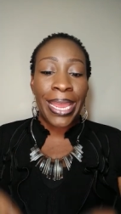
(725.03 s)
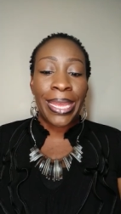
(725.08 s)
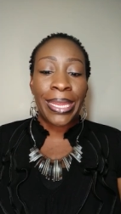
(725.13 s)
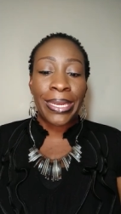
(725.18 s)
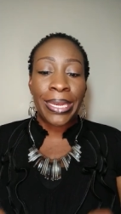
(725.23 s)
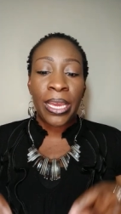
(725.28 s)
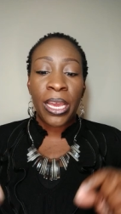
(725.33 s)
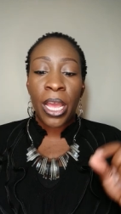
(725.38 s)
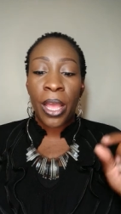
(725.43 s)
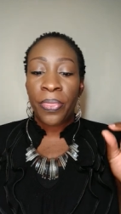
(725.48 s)

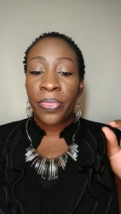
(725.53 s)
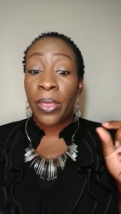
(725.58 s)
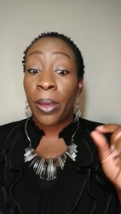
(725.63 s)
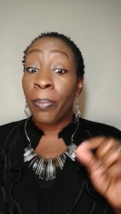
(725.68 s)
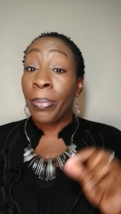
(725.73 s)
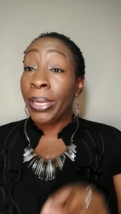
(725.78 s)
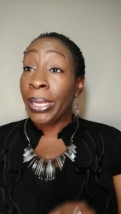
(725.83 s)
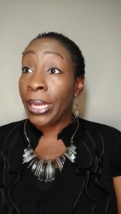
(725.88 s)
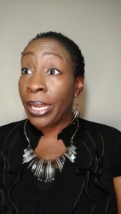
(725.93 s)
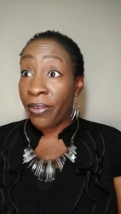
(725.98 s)
in
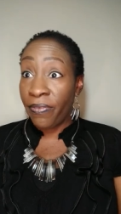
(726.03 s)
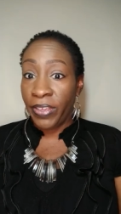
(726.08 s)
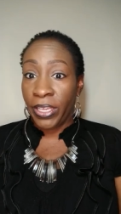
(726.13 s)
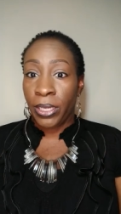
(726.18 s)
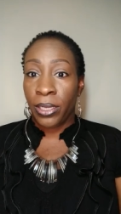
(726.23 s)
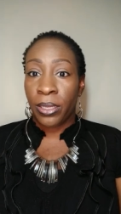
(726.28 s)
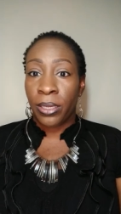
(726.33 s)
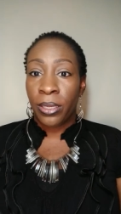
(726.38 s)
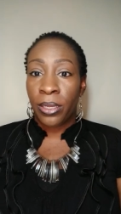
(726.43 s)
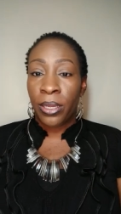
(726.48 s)
the
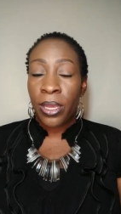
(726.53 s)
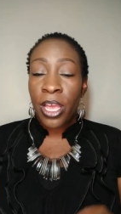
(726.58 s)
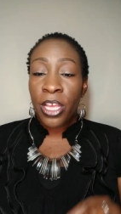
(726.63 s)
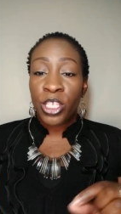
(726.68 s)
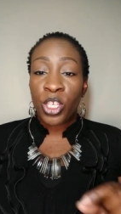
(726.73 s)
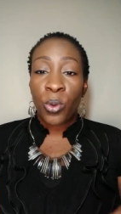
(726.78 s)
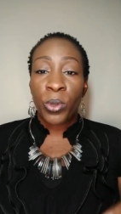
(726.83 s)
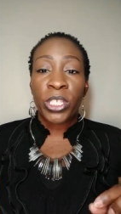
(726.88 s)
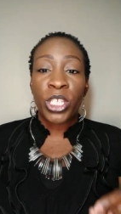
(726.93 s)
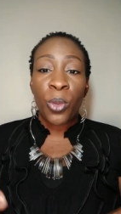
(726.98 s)
beloved.
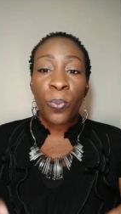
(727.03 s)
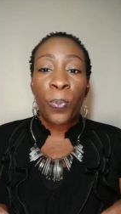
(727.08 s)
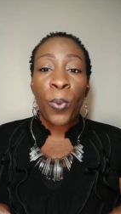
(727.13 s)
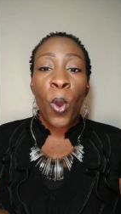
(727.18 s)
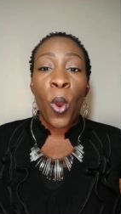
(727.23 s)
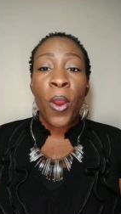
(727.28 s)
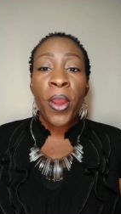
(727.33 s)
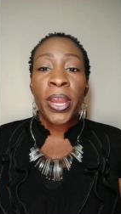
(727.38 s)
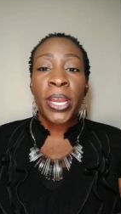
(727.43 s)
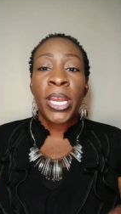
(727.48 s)
So it's
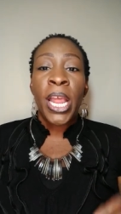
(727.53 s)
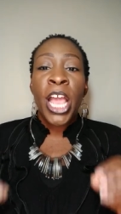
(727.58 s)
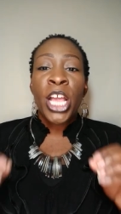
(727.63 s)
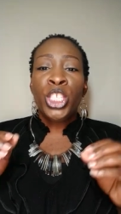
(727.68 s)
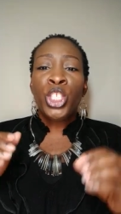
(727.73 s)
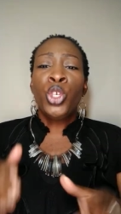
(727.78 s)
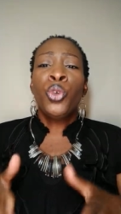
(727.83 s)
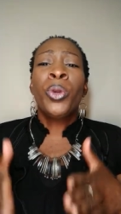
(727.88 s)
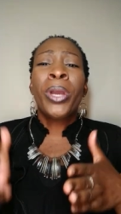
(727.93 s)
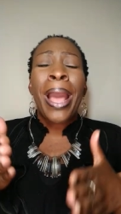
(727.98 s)
important
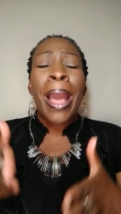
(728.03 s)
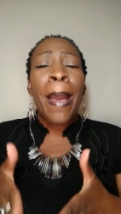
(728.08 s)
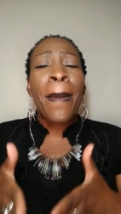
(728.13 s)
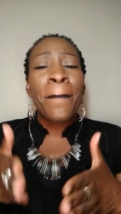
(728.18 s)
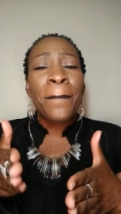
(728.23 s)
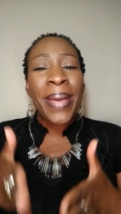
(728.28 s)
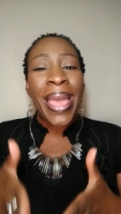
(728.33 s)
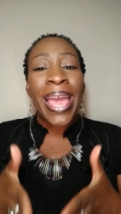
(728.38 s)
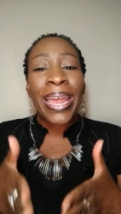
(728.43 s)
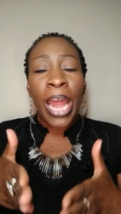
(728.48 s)
to
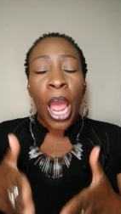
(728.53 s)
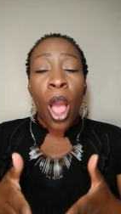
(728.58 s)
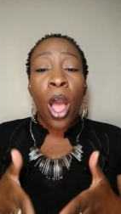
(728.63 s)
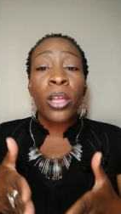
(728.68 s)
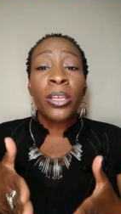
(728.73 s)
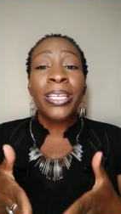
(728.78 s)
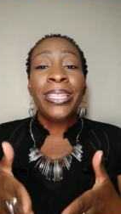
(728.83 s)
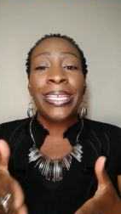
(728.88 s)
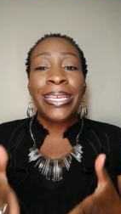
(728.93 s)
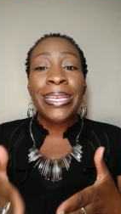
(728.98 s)
combat
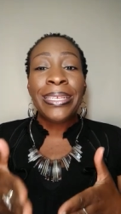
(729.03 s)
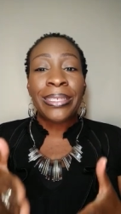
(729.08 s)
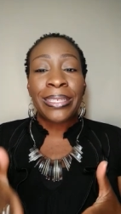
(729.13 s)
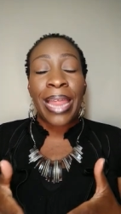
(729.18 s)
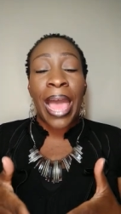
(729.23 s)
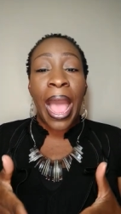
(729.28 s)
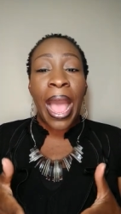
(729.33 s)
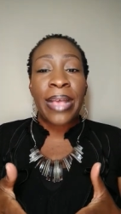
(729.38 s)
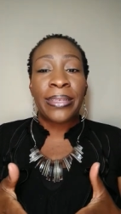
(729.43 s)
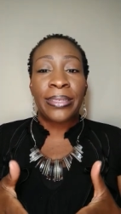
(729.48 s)
all of these
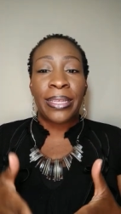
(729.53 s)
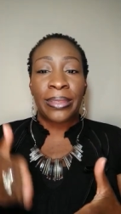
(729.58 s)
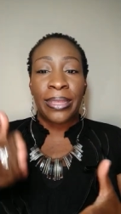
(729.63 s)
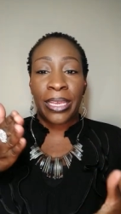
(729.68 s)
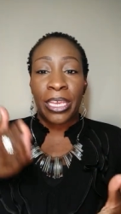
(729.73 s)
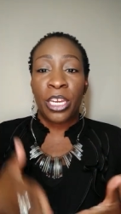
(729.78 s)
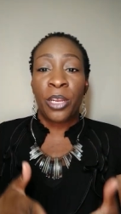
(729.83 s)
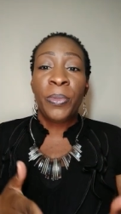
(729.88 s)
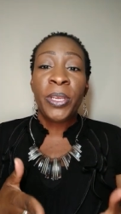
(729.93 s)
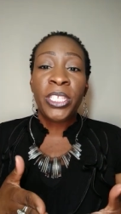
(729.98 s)
lies that
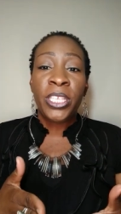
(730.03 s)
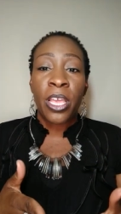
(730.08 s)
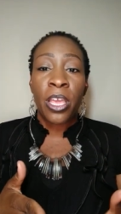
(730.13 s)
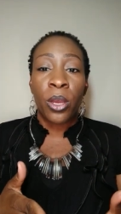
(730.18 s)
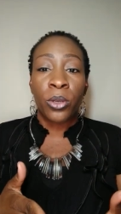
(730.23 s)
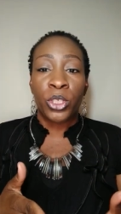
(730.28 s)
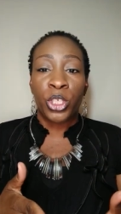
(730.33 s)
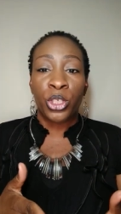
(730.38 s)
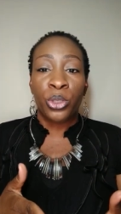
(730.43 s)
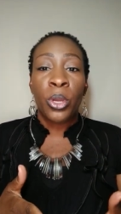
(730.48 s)
the enemy
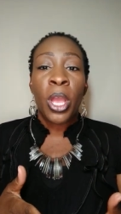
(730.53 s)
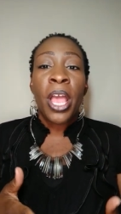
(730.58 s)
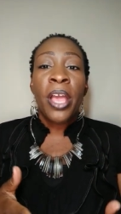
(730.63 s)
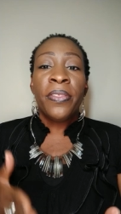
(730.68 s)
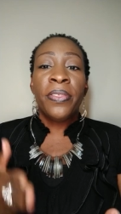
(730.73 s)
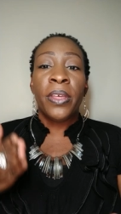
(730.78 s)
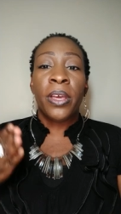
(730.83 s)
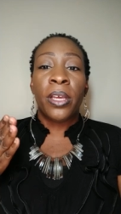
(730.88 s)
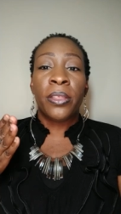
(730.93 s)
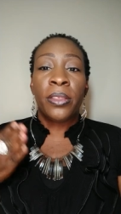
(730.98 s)
tells you,
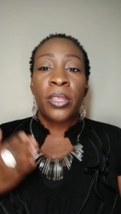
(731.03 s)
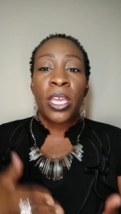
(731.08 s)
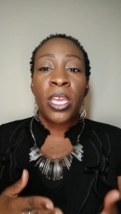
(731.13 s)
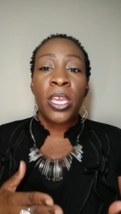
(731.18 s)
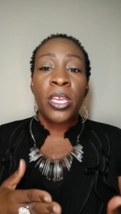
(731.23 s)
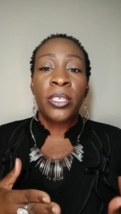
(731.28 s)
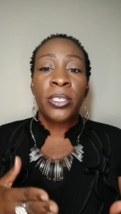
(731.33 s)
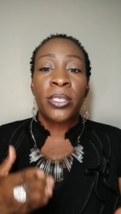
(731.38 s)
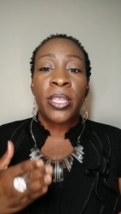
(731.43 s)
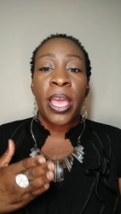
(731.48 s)
the
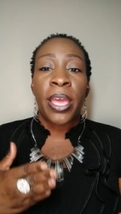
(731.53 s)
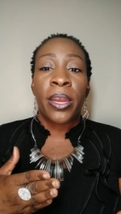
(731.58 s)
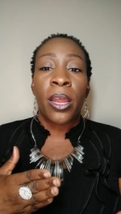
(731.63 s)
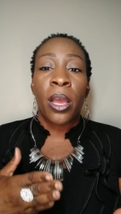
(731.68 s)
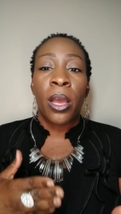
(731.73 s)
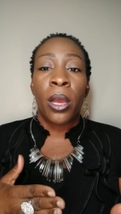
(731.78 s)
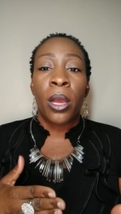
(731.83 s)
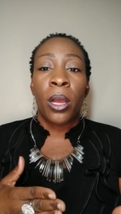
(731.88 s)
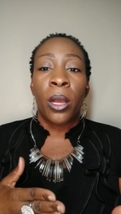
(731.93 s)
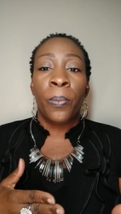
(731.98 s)
things
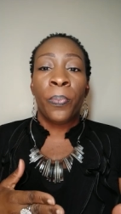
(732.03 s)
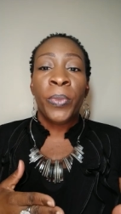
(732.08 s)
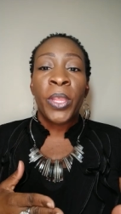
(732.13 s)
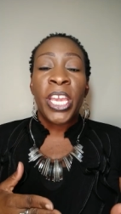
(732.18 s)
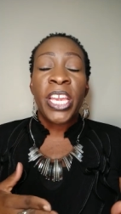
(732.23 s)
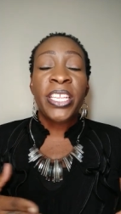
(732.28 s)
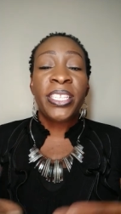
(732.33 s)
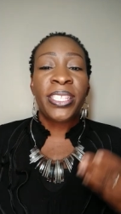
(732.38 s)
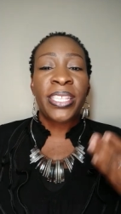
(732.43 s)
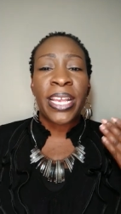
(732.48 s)
that um
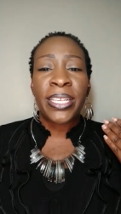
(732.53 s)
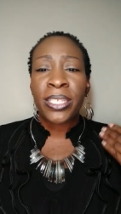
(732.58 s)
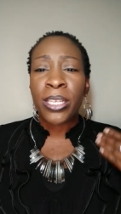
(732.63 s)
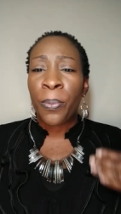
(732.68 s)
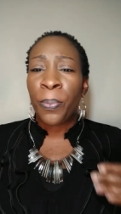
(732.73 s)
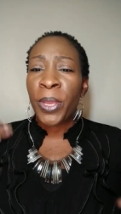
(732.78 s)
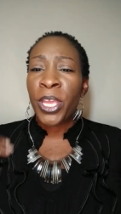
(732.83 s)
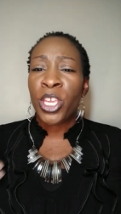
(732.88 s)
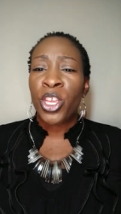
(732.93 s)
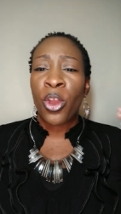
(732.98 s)
he sets
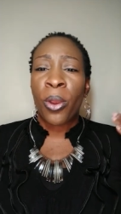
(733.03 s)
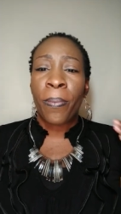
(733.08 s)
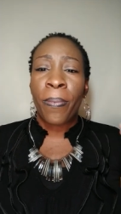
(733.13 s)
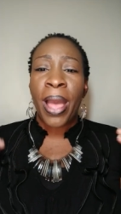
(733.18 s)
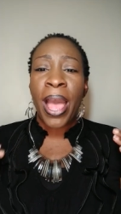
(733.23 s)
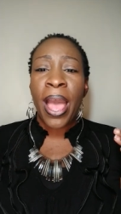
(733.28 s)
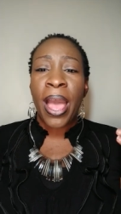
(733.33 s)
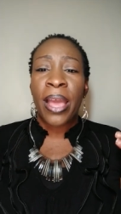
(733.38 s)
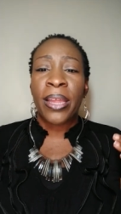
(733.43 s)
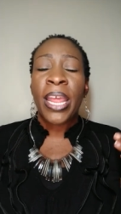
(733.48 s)
up in your
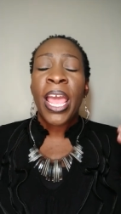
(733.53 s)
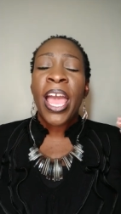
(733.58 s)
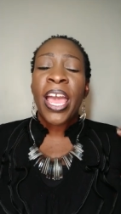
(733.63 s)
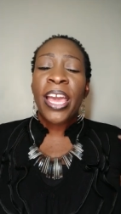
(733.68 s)
mind.